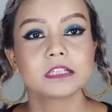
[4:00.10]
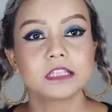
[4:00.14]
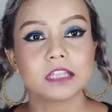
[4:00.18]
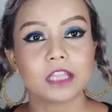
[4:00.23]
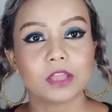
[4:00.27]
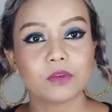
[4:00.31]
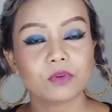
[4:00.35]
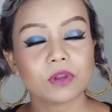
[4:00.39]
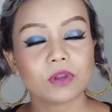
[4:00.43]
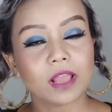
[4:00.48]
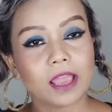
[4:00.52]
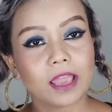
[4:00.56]

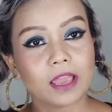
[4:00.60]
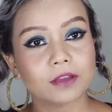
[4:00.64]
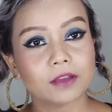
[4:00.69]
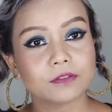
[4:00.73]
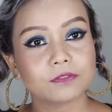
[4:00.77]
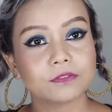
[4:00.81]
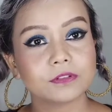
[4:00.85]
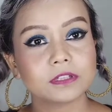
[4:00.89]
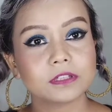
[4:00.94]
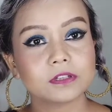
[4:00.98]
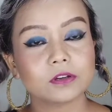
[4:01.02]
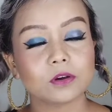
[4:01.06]
They were
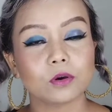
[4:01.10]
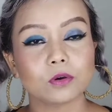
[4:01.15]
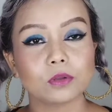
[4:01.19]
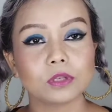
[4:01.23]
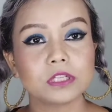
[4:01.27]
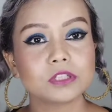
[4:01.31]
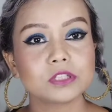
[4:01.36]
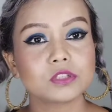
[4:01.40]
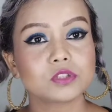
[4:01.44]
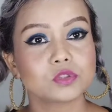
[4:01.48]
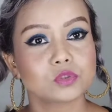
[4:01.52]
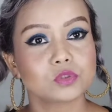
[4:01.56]
having
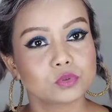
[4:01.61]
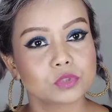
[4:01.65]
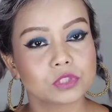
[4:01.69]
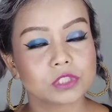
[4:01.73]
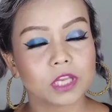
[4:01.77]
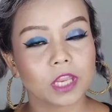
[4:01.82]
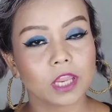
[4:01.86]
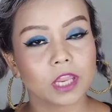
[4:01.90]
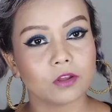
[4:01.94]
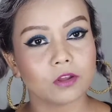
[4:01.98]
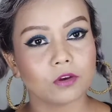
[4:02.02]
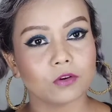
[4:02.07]
only two
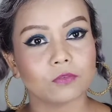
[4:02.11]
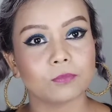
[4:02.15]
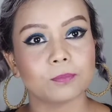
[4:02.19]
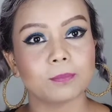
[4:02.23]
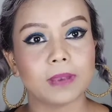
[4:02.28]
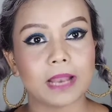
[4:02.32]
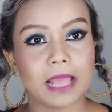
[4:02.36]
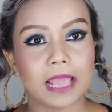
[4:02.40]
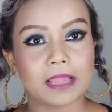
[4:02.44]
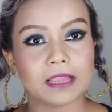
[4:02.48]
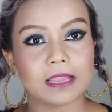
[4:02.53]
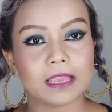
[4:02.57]
shades of
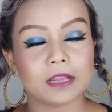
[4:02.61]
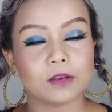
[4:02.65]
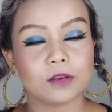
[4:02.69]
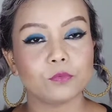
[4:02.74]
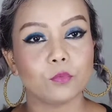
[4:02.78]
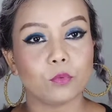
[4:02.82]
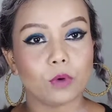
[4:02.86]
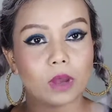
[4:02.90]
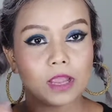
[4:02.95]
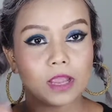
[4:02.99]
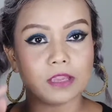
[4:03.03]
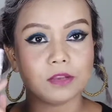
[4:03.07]
black and
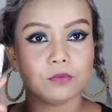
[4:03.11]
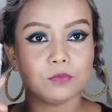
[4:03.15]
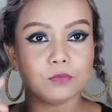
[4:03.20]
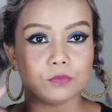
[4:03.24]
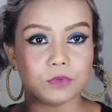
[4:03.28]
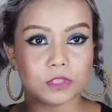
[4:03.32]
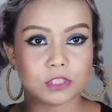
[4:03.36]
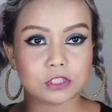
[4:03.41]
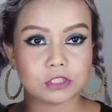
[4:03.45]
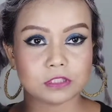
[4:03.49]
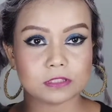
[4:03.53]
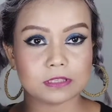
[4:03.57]
white,
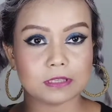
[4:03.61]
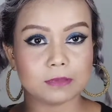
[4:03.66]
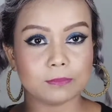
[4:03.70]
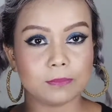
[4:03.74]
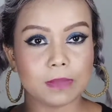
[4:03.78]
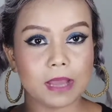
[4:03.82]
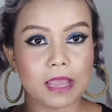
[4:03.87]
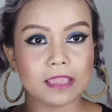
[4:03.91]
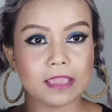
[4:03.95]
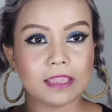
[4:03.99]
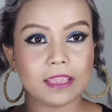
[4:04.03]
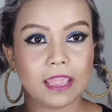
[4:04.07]
which is in
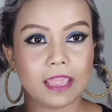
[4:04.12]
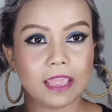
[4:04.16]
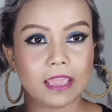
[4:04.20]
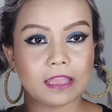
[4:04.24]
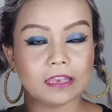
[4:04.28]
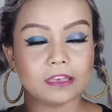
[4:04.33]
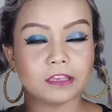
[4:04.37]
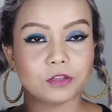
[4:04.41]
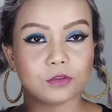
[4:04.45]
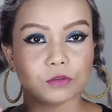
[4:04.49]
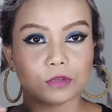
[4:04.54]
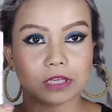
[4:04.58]
my
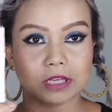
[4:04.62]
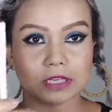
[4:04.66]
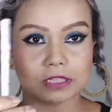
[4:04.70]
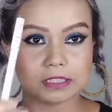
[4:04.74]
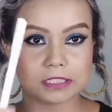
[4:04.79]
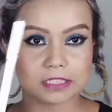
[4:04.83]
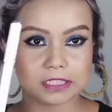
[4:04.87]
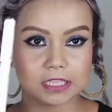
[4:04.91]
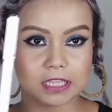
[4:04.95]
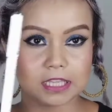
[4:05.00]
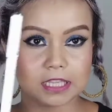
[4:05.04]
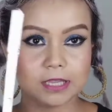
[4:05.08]
hand, you can
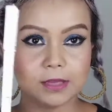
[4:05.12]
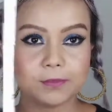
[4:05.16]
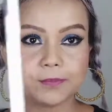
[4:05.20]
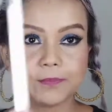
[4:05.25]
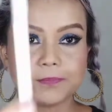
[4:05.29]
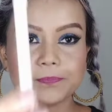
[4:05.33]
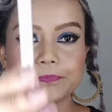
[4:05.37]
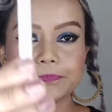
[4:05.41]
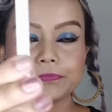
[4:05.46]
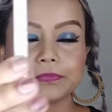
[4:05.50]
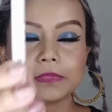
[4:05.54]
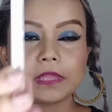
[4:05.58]
see.
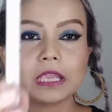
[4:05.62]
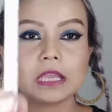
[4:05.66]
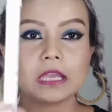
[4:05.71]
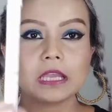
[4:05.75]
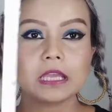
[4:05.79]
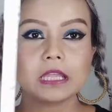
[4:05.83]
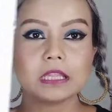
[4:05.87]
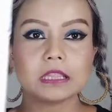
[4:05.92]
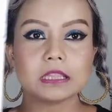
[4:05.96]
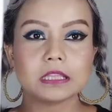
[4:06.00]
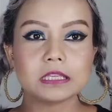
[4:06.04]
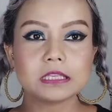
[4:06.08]

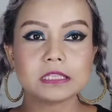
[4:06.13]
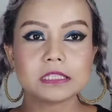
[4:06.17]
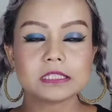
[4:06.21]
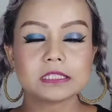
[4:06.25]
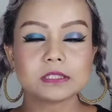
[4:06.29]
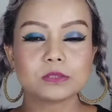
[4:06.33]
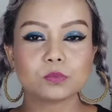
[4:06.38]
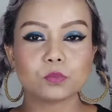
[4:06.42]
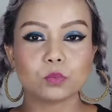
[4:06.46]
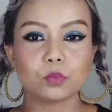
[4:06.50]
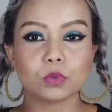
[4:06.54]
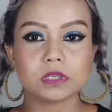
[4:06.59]

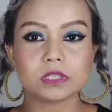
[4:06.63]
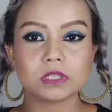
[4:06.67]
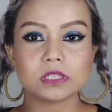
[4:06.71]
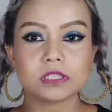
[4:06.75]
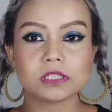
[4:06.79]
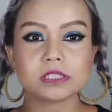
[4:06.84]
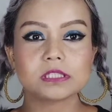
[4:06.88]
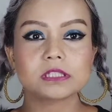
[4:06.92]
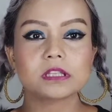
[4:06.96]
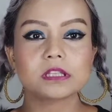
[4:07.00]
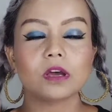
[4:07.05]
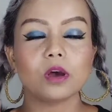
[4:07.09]
This
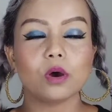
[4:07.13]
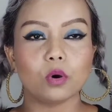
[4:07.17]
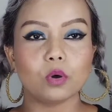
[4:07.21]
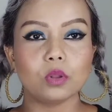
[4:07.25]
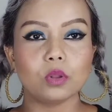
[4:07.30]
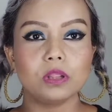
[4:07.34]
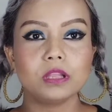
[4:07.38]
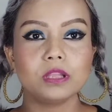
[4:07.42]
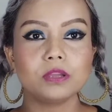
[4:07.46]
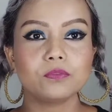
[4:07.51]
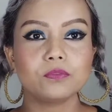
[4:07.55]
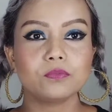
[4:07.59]
was
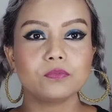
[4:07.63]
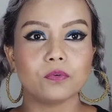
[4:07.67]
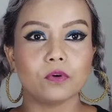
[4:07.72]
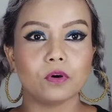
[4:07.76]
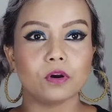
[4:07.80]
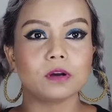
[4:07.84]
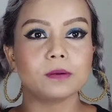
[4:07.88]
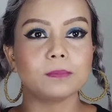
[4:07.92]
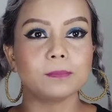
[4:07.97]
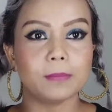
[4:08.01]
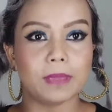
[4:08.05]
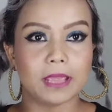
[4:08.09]
only
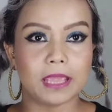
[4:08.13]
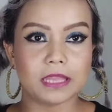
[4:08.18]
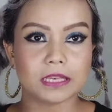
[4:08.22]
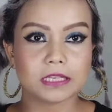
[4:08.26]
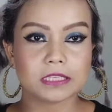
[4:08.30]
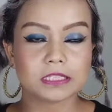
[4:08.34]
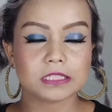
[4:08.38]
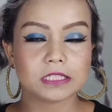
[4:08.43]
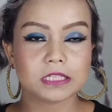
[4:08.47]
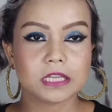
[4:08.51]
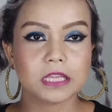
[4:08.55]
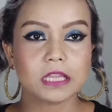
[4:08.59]
for matte.
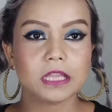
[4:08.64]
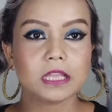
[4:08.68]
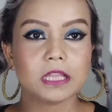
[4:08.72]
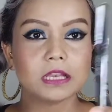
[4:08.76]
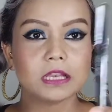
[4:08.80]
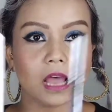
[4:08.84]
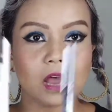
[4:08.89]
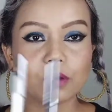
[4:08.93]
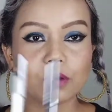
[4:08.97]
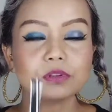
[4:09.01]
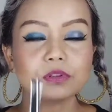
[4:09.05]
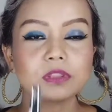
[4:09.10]

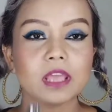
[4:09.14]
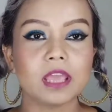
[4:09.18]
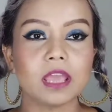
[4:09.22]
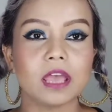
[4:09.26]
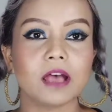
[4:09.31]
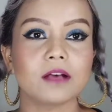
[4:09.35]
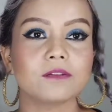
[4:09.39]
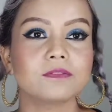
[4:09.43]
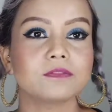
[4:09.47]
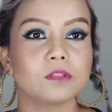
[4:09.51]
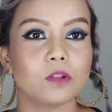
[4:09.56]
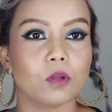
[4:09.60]
Now they
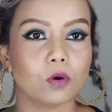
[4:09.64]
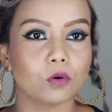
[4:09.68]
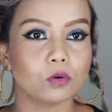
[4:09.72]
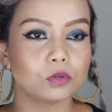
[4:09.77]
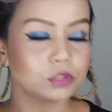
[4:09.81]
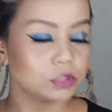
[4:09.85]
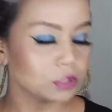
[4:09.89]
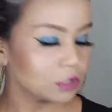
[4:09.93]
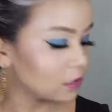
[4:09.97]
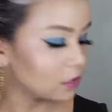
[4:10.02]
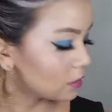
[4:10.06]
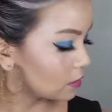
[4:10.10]
have
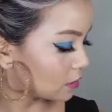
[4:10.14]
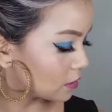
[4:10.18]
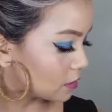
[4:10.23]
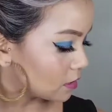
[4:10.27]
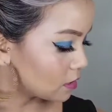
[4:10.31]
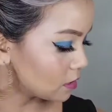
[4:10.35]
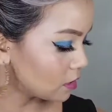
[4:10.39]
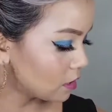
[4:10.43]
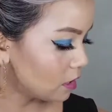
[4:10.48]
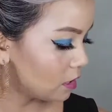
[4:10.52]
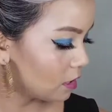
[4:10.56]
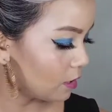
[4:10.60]
launched
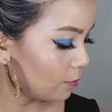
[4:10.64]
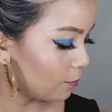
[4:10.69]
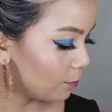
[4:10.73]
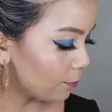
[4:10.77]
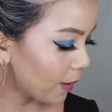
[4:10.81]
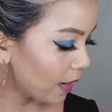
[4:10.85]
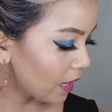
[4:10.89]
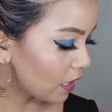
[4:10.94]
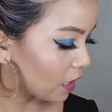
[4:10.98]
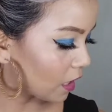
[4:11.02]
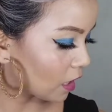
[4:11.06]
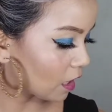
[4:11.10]
this
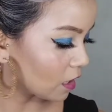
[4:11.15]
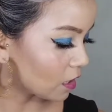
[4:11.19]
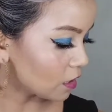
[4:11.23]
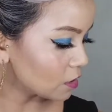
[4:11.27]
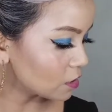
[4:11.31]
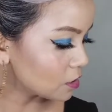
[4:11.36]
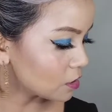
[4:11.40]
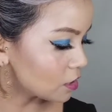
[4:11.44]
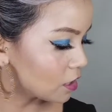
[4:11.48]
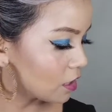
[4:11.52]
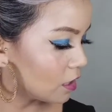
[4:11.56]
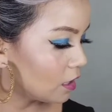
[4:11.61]

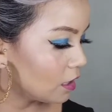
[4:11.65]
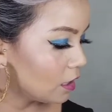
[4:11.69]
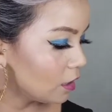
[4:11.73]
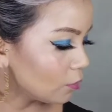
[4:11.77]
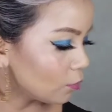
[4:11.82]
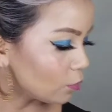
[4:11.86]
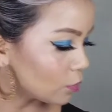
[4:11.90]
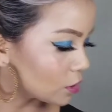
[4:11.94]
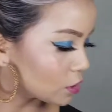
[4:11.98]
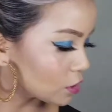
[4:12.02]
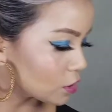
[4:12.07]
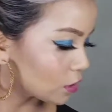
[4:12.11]
package,
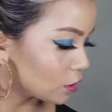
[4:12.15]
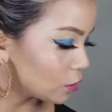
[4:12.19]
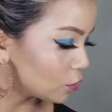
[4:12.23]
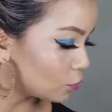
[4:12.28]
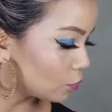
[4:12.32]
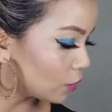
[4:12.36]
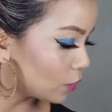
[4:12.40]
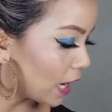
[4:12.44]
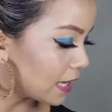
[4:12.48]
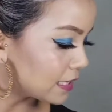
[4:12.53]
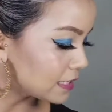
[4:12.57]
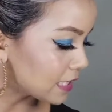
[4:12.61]
which
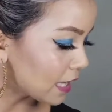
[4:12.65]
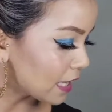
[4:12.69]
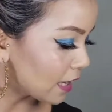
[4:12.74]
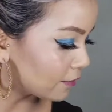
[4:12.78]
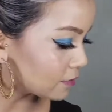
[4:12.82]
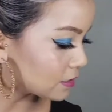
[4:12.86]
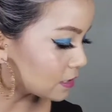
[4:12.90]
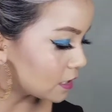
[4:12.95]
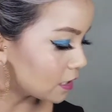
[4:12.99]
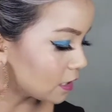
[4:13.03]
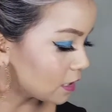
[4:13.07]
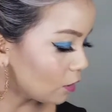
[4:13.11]
you guys have
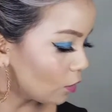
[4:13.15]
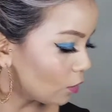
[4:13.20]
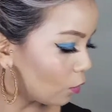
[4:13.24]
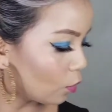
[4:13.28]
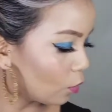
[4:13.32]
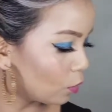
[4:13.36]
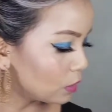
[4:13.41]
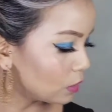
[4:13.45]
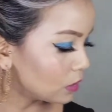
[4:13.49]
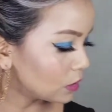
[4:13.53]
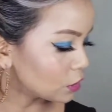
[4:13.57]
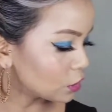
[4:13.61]
seen
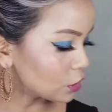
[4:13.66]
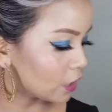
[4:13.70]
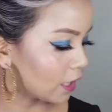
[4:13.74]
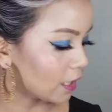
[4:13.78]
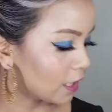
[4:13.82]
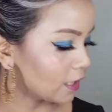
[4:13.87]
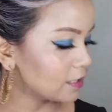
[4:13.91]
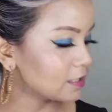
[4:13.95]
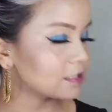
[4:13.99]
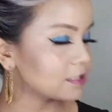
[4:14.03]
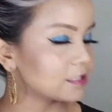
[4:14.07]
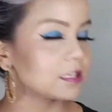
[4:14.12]
all the
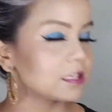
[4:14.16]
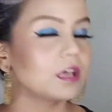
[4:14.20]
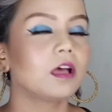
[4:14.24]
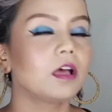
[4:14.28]
shades